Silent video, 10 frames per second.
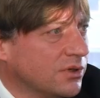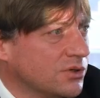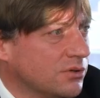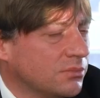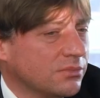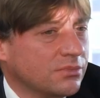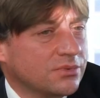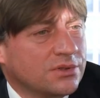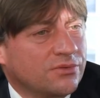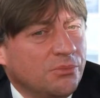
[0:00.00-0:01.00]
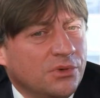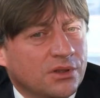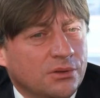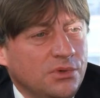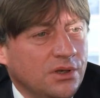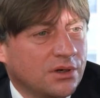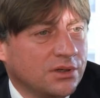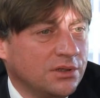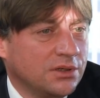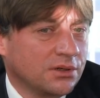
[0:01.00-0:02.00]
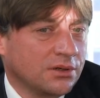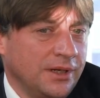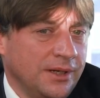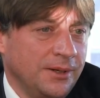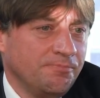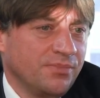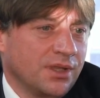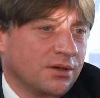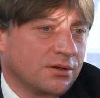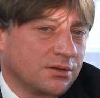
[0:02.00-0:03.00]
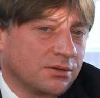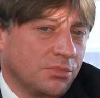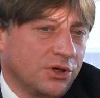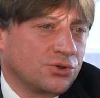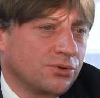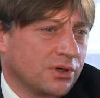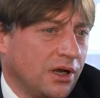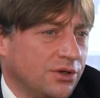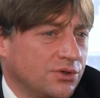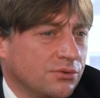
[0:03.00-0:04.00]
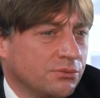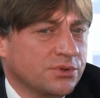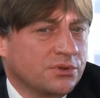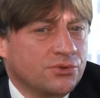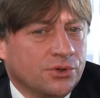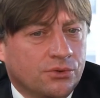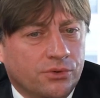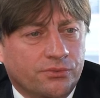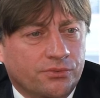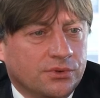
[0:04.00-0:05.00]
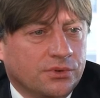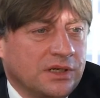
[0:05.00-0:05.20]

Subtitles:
now is vital and the paramount factor of production.